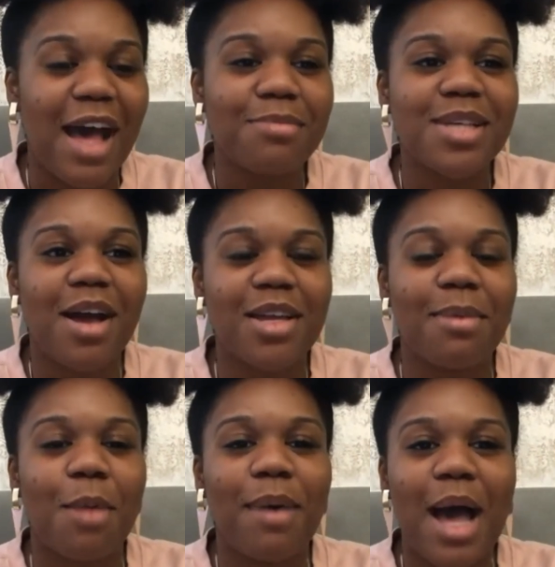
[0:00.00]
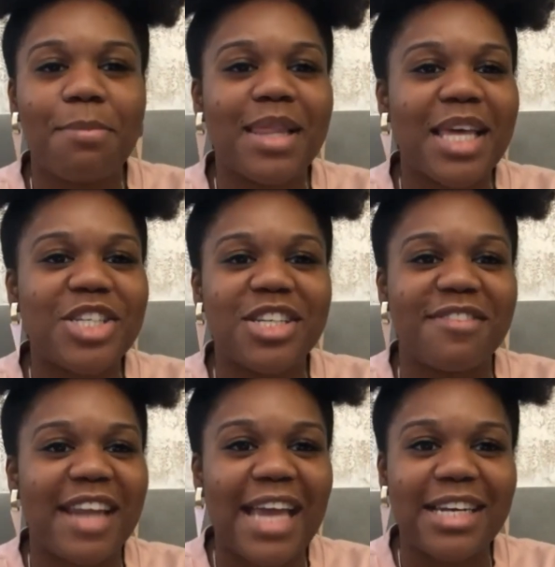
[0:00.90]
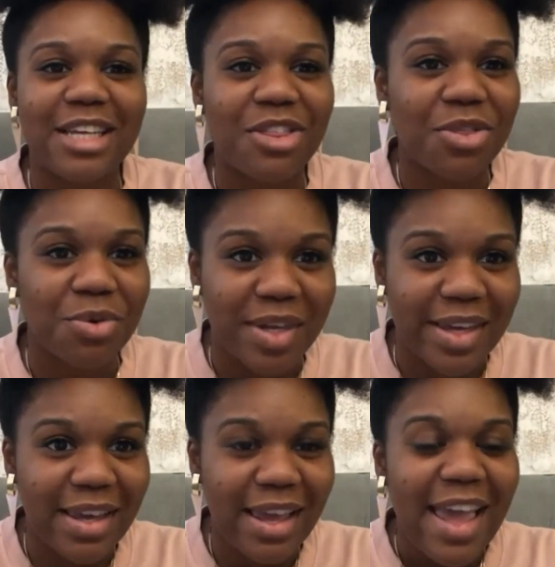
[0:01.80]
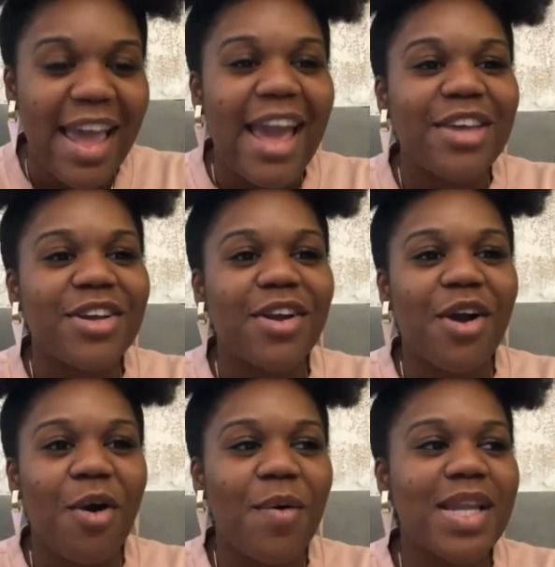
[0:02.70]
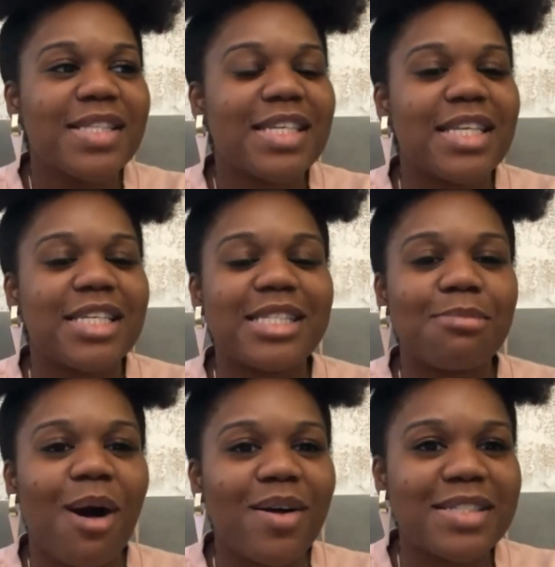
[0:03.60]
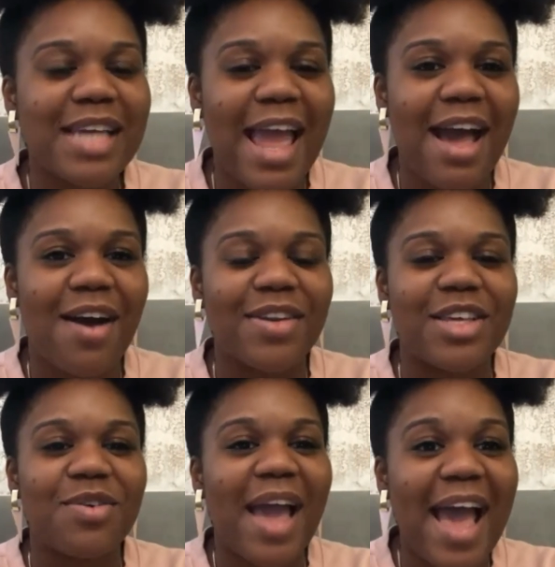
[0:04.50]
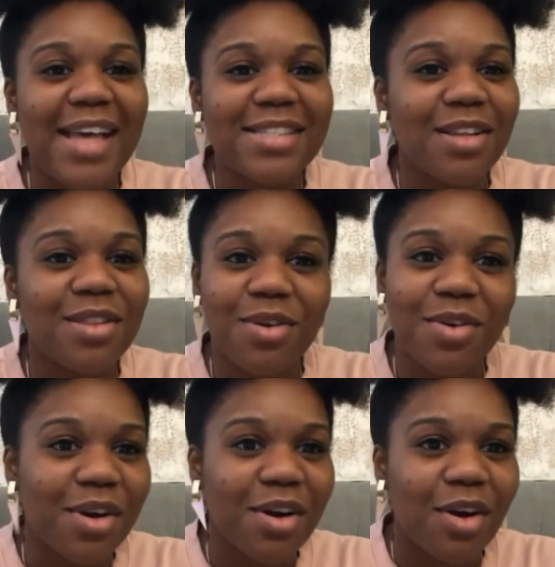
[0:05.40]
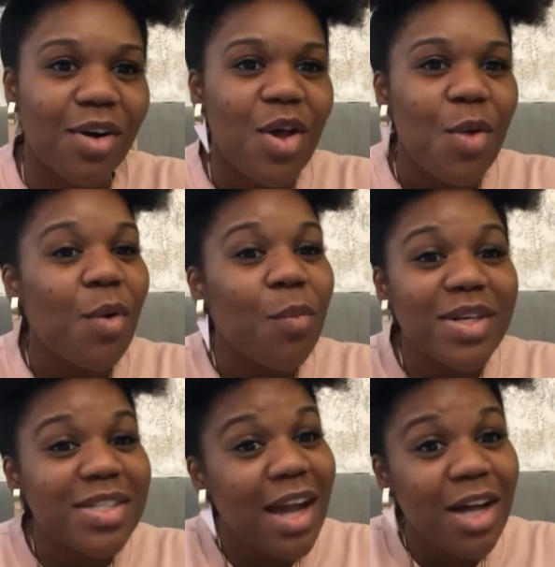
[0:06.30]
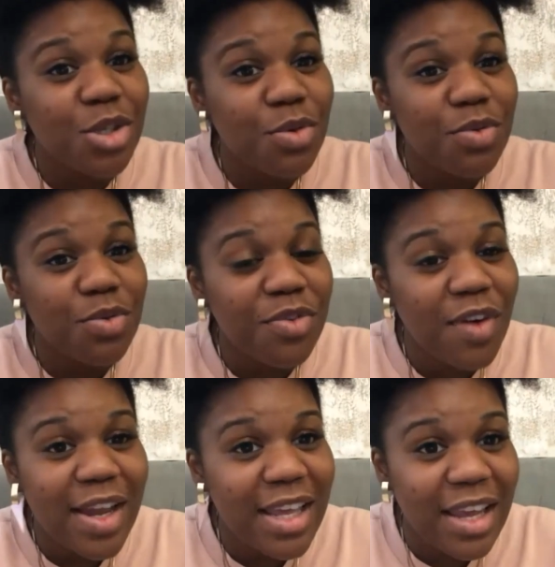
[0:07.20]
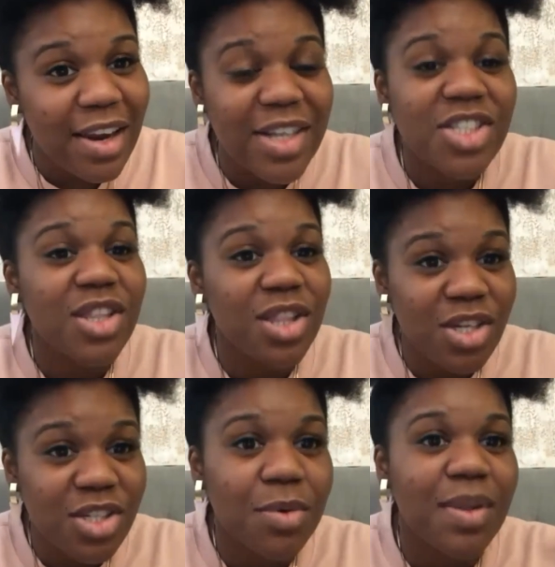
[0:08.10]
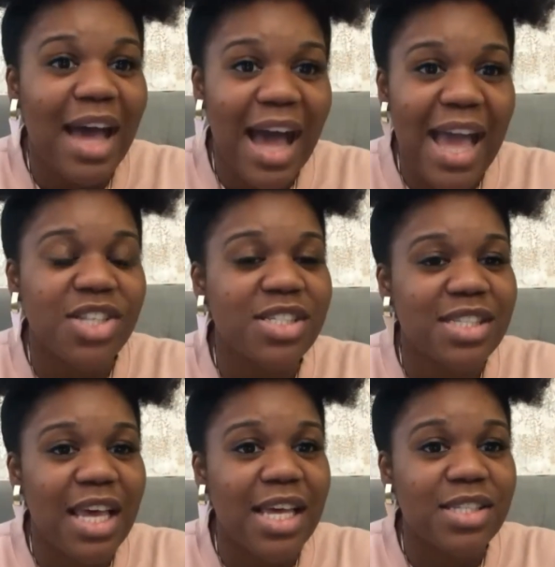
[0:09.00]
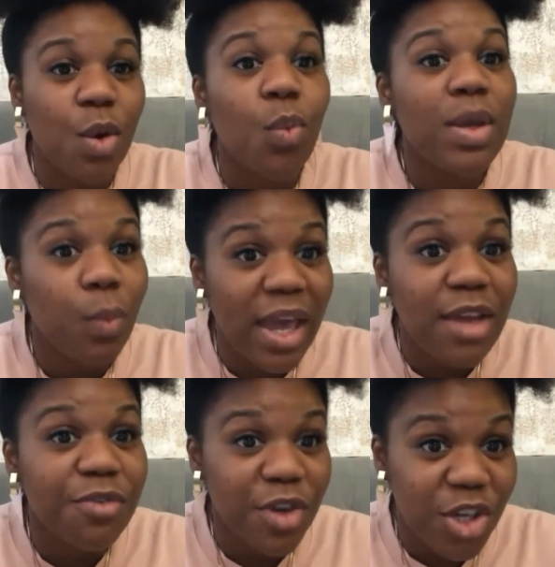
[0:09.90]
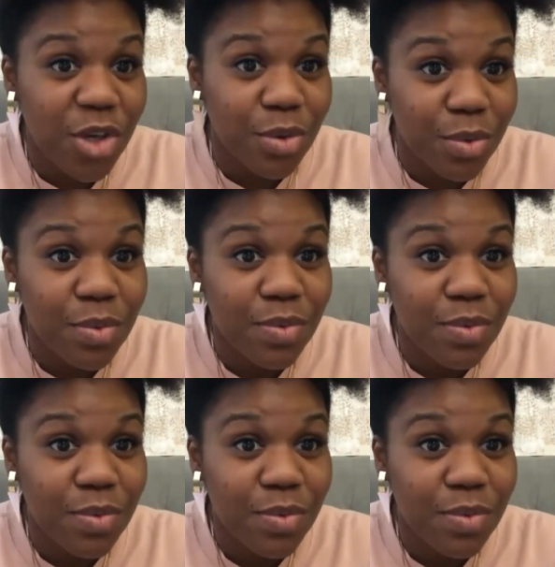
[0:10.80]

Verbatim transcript: I'm talking about population of 93. And you're going into this small town and you ask a little girl, "Well, what do y'all do for fun here?" And she looks you in the eye and she says, "We wait for you."